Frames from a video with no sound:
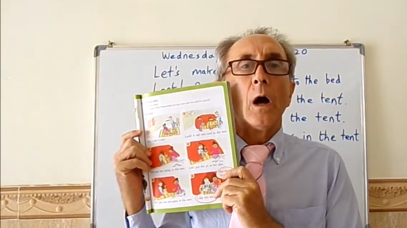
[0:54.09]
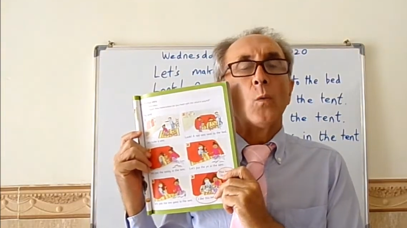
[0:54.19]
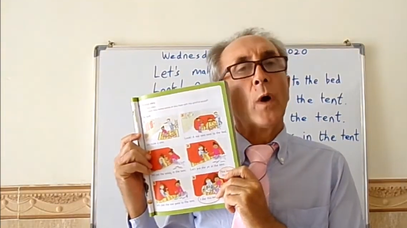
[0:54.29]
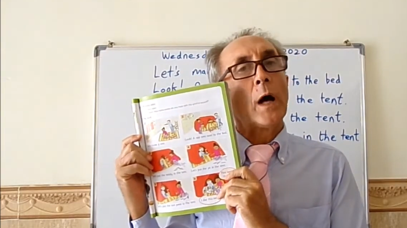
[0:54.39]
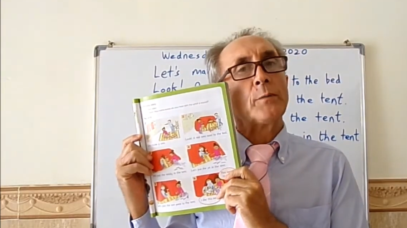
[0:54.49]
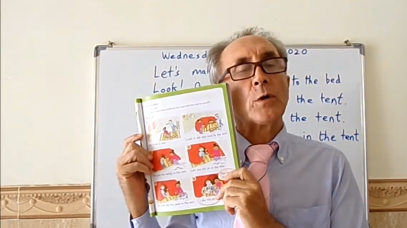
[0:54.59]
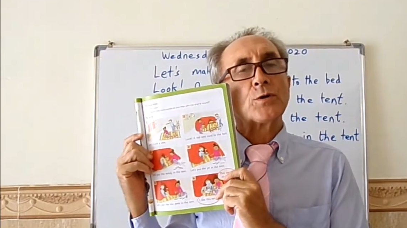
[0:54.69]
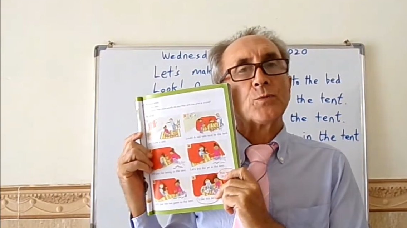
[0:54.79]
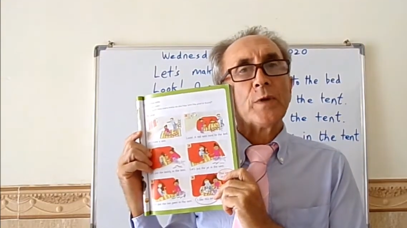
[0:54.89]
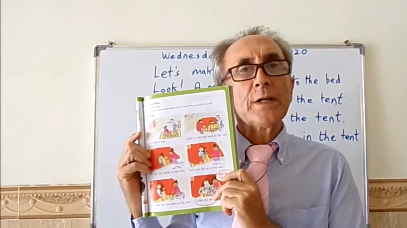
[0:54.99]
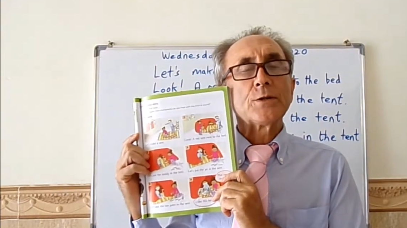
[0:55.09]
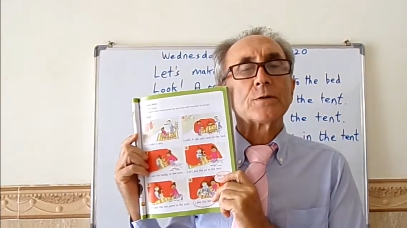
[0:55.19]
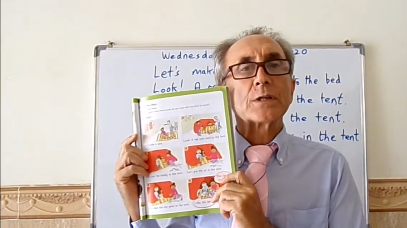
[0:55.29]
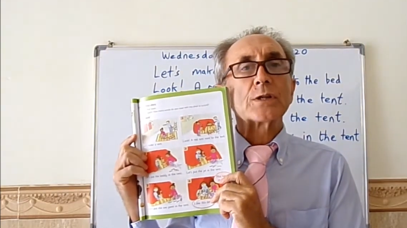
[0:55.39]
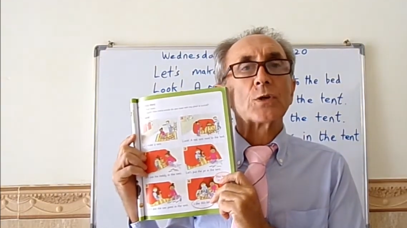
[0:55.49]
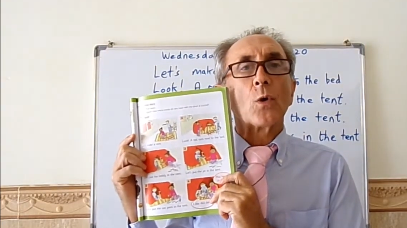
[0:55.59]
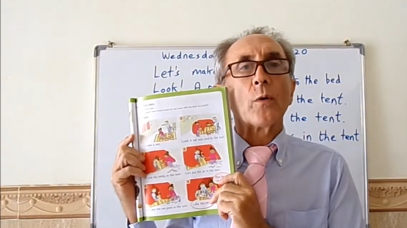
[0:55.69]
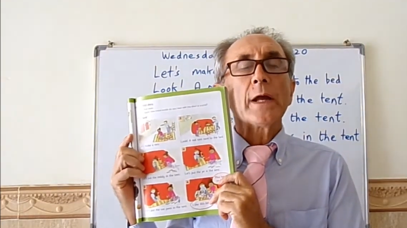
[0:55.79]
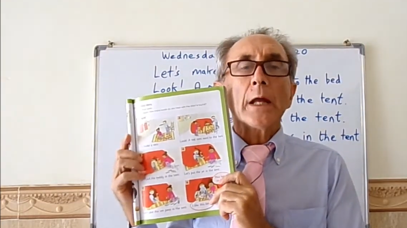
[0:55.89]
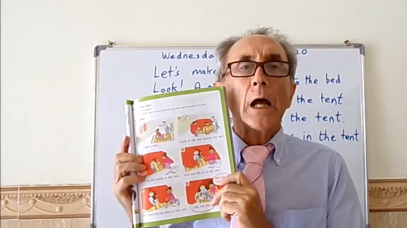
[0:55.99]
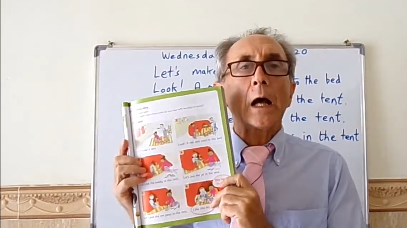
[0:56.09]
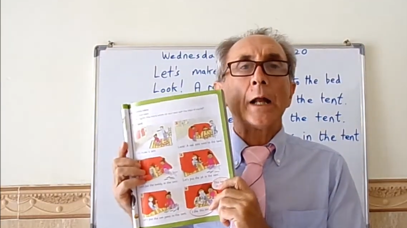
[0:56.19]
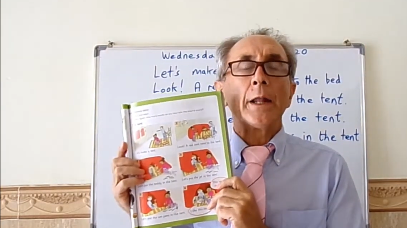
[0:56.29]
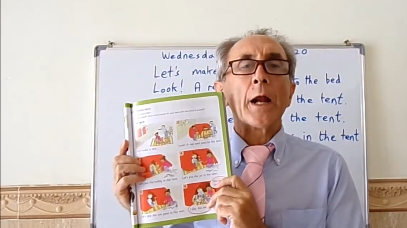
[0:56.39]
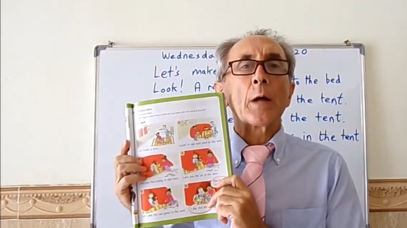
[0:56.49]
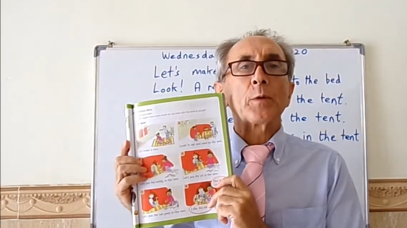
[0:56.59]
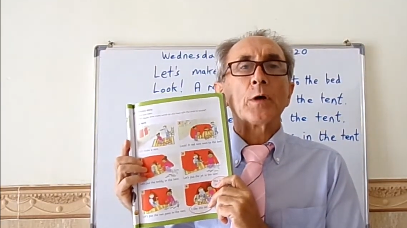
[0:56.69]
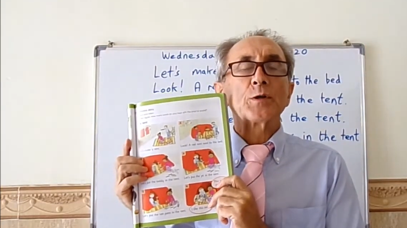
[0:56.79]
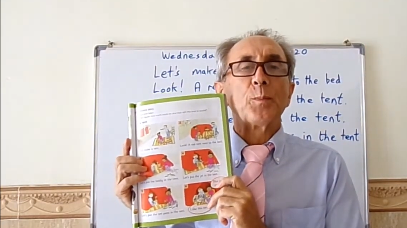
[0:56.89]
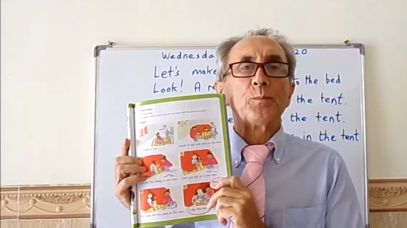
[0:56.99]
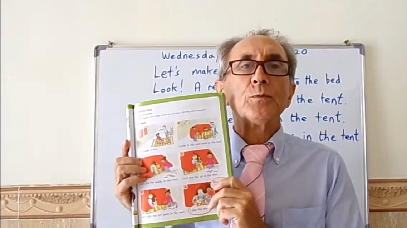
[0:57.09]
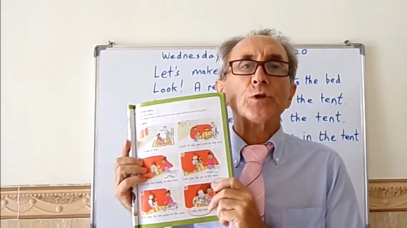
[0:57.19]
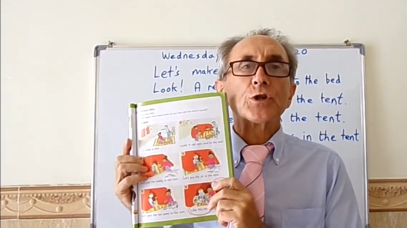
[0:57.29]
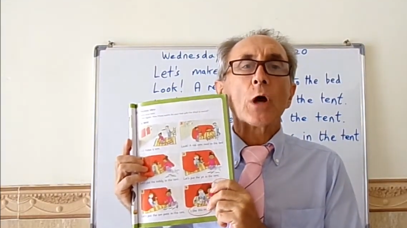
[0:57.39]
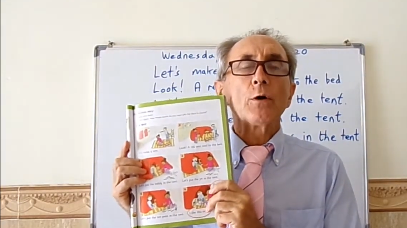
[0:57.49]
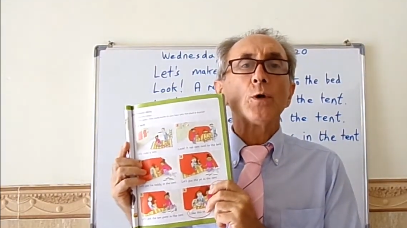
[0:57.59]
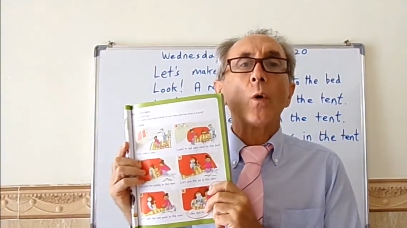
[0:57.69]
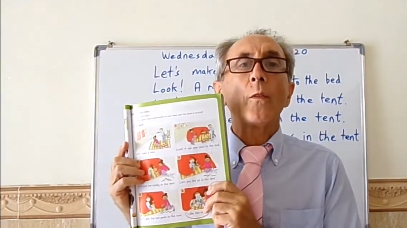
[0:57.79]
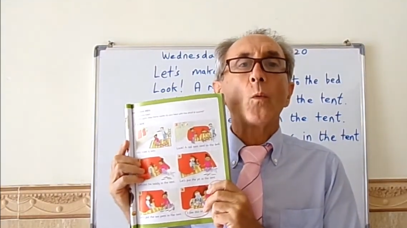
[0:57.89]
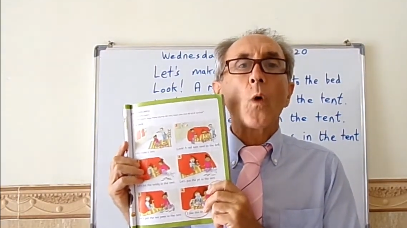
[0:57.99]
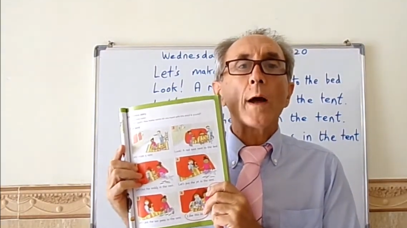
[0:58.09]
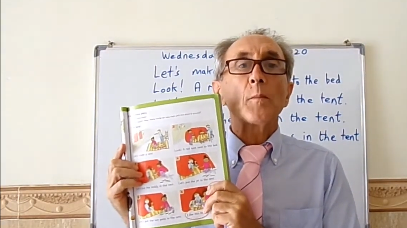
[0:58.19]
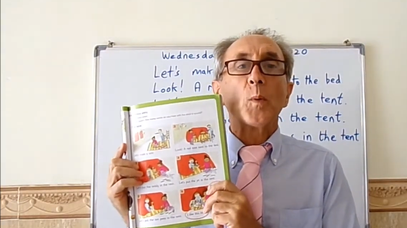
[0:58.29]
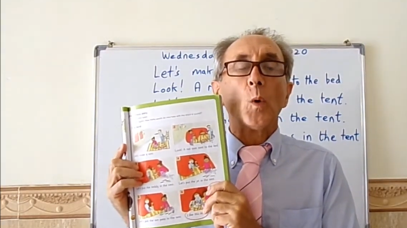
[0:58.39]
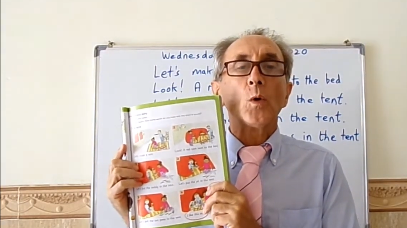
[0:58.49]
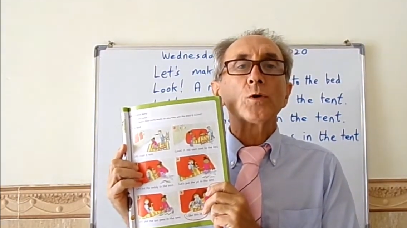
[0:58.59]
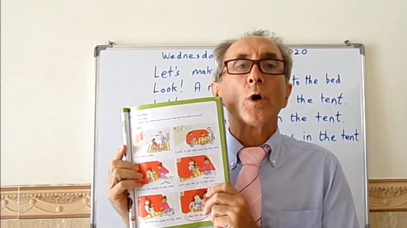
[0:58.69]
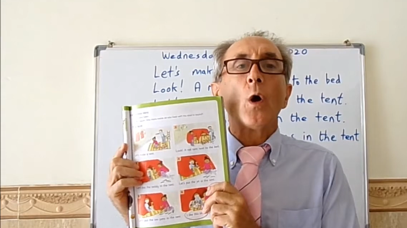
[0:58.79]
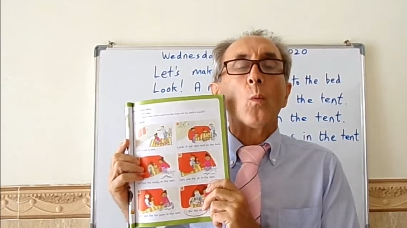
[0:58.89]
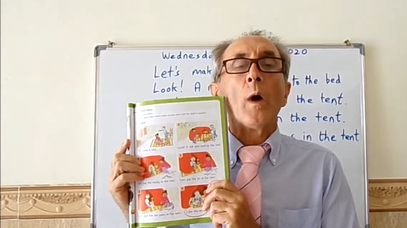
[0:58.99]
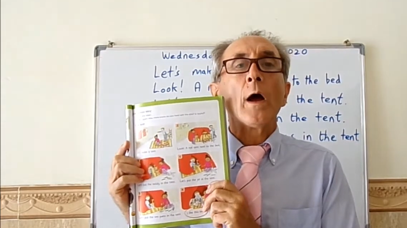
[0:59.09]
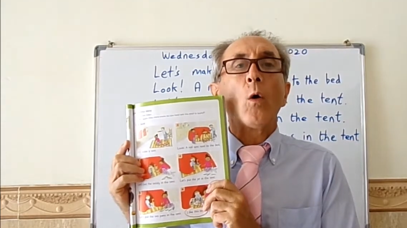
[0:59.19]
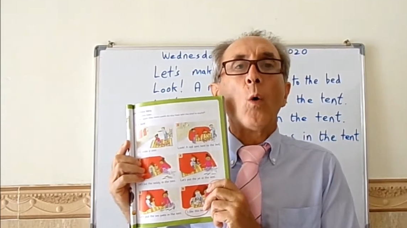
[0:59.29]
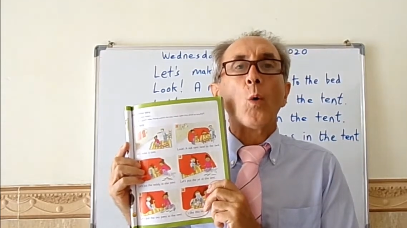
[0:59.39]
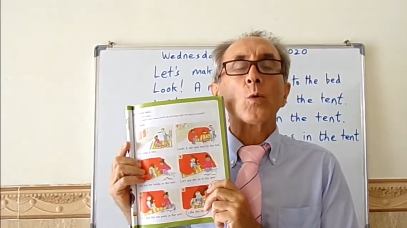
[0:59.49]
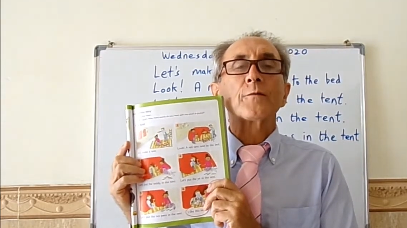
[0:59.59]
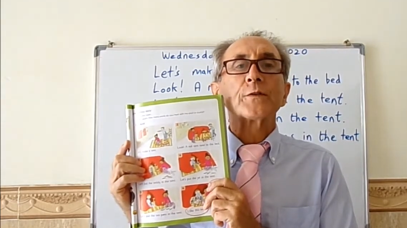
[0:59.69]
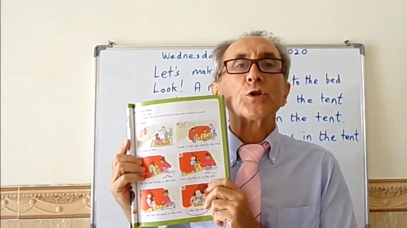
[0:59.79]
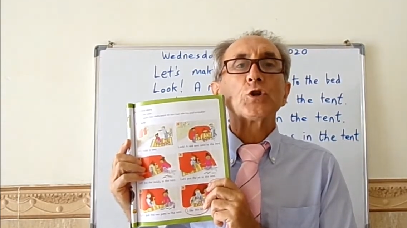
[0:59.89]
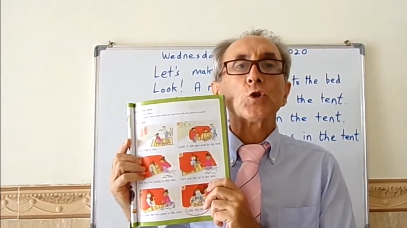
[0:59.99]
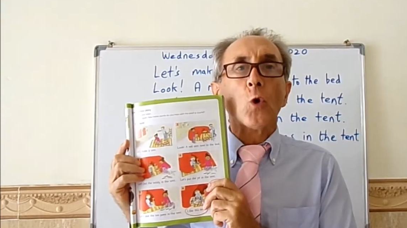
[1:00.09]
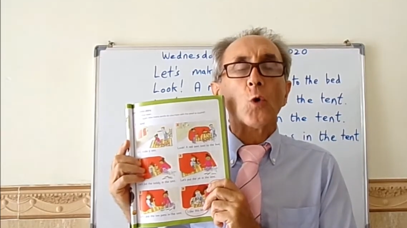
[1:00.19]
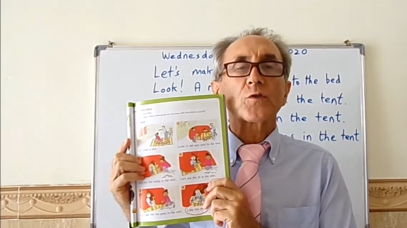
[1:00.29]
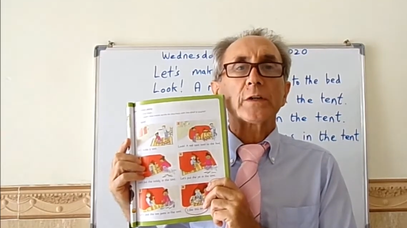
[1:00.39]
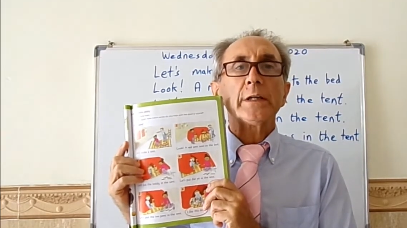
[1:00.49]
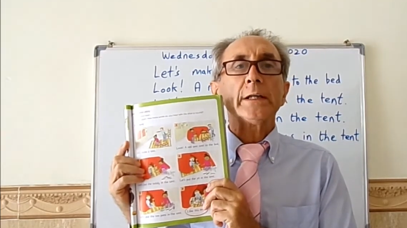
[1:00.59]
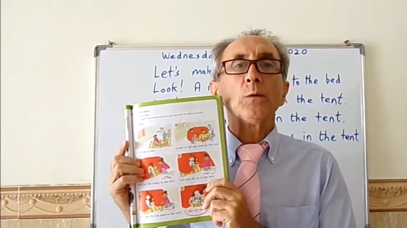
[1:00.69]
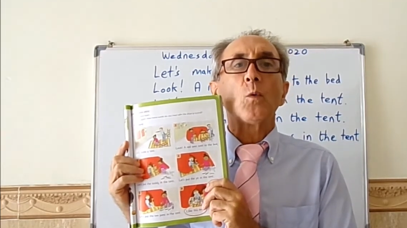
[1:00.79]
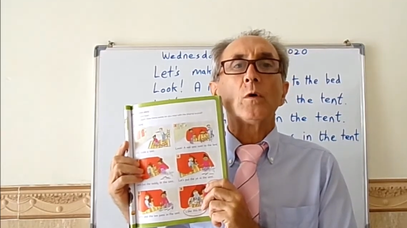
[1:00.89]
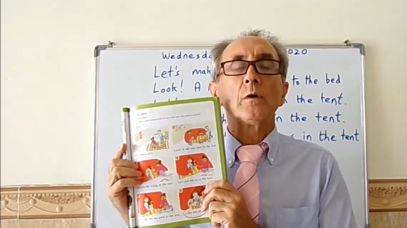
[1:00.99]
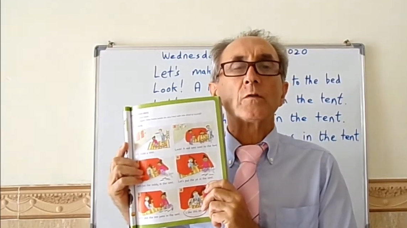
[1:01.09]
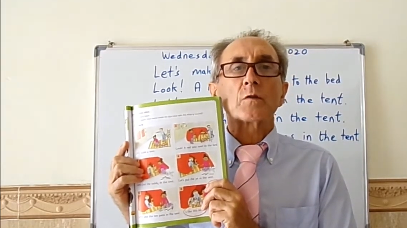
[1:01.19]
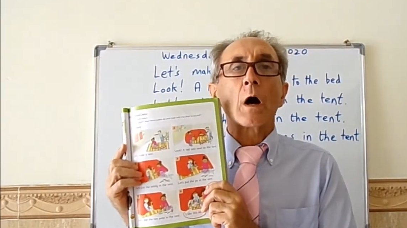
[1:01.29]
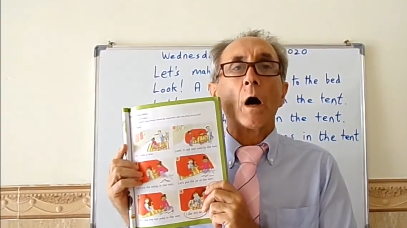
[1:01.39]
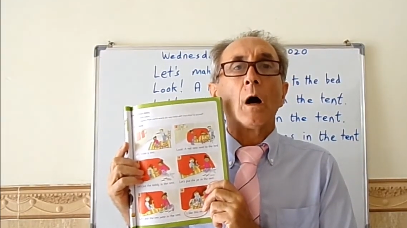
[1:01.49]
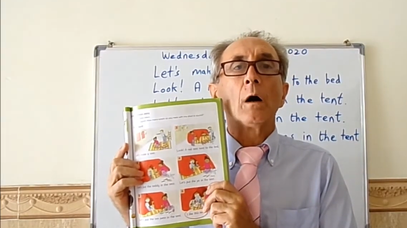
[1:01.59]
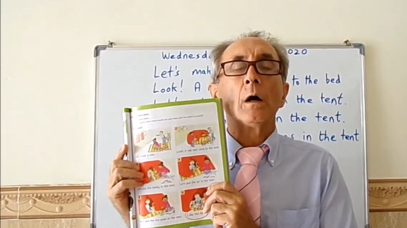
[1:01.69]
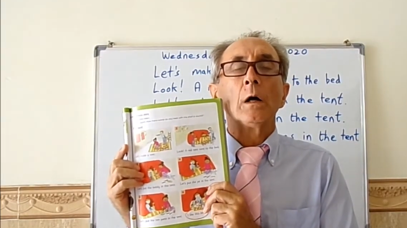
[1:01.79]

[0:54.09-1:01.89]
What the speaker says: Well, I'm going to read you this story and then I'm going to show you on the whiteboard where all of the short E words are.